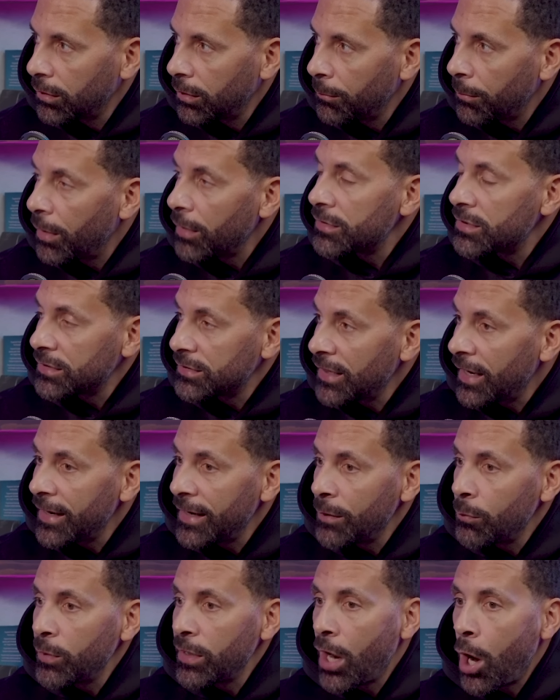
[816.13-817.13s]
But
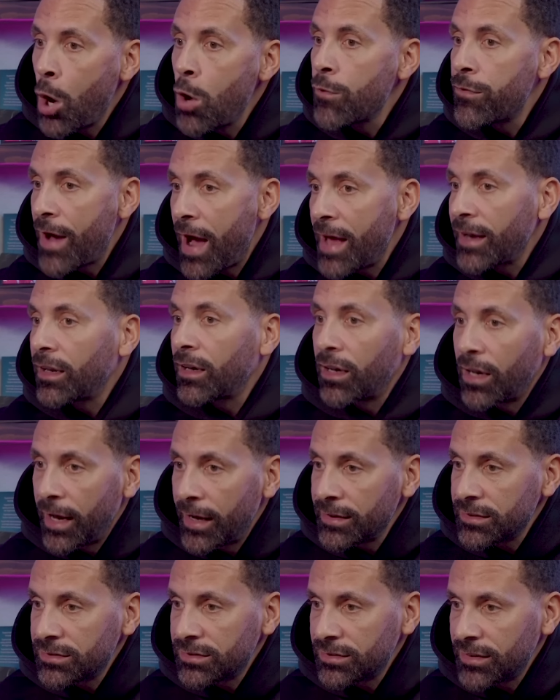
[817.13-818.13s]
today we
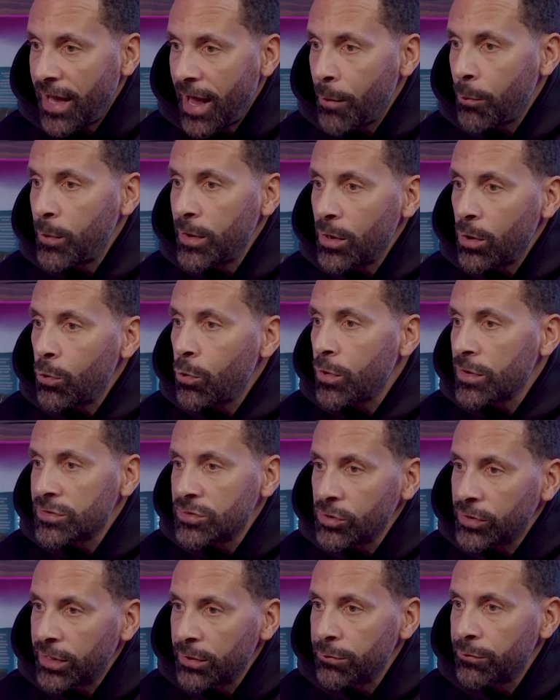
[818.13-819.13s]
overanalyze and we're always
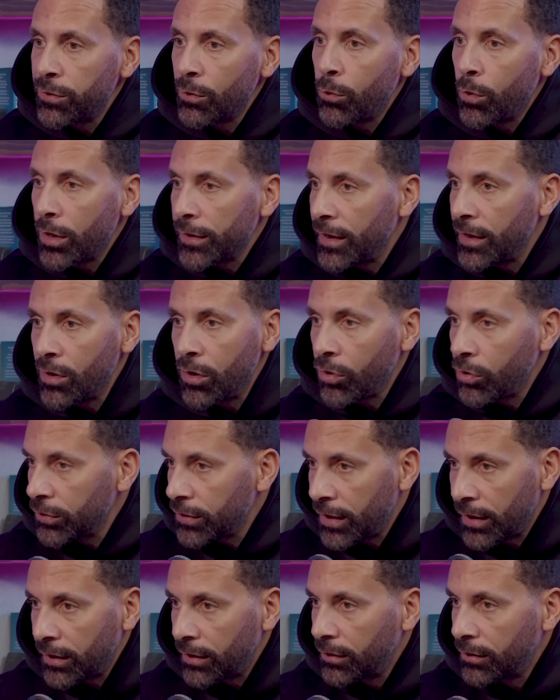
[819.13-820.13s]
looking for what they're not good
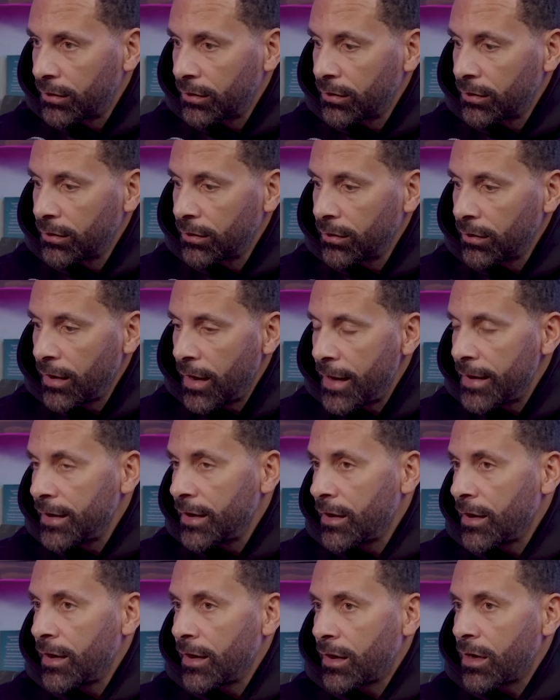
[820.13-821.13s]
at. And
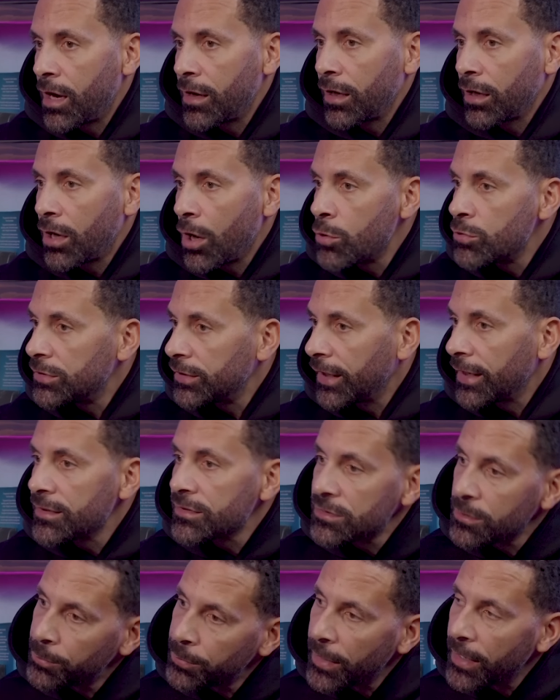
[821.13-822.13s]
it, it kind of goes
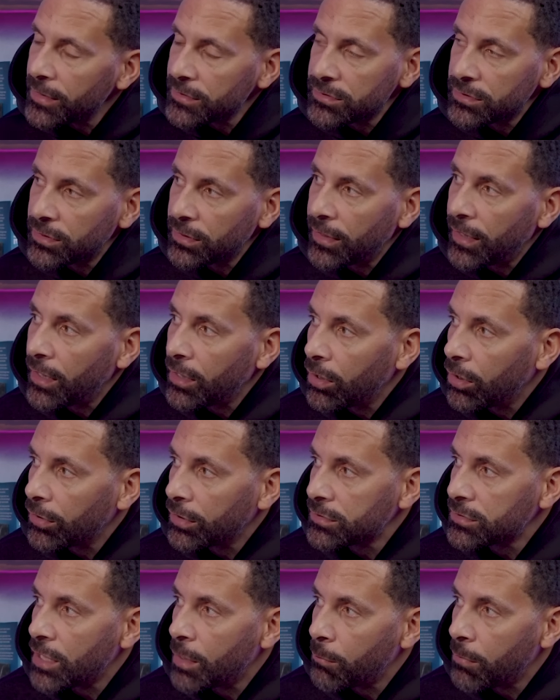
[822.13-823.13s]
against the players today a lot of
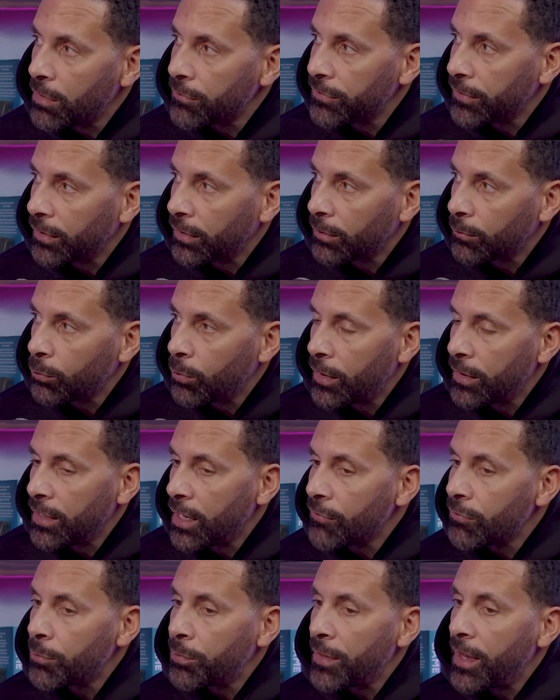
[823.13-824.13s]
the time, I think, when the
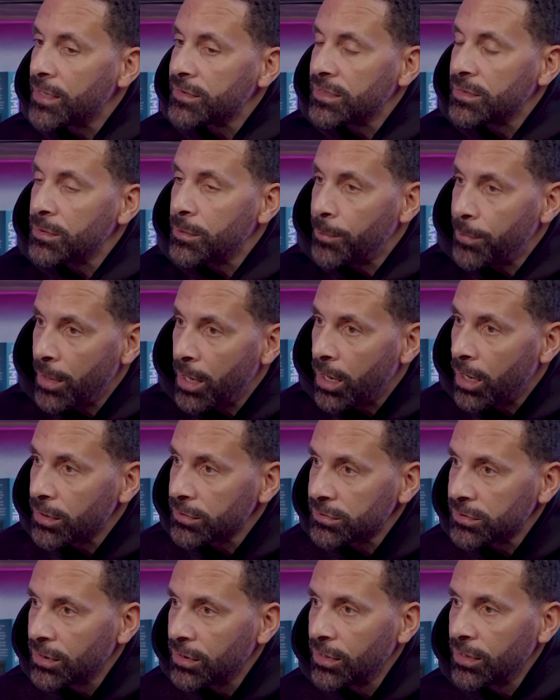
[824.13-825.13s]
other players in the
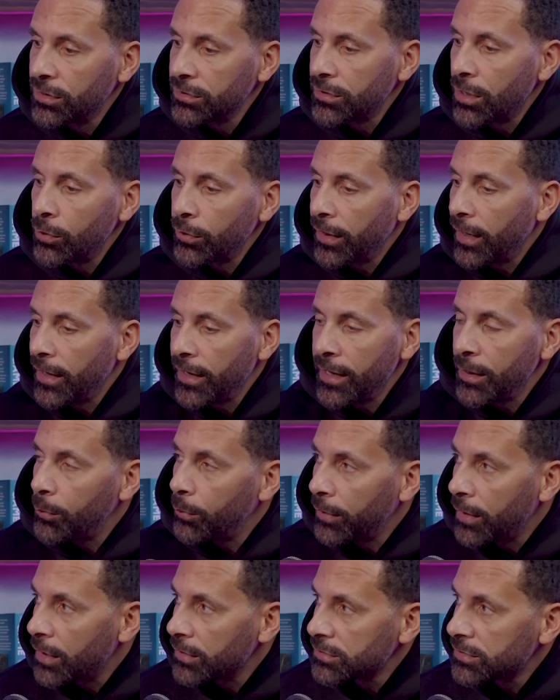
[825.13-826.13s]
past don't get hit
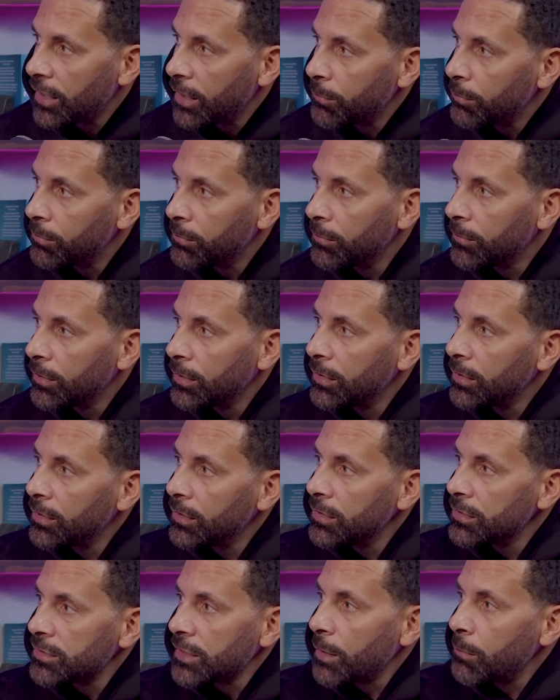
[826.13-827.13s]
with that same
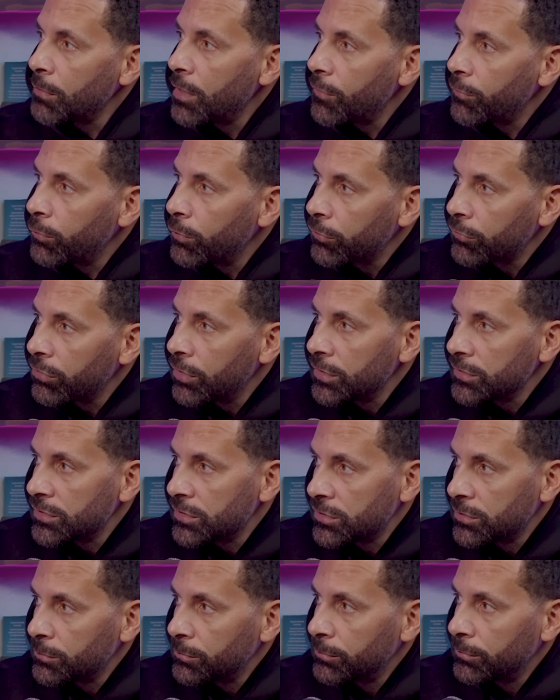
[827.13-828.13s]
same level of
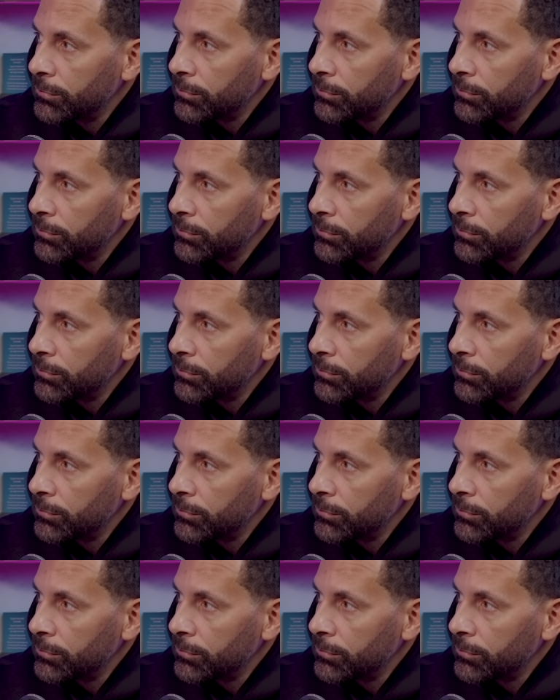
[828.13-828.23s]
criticism.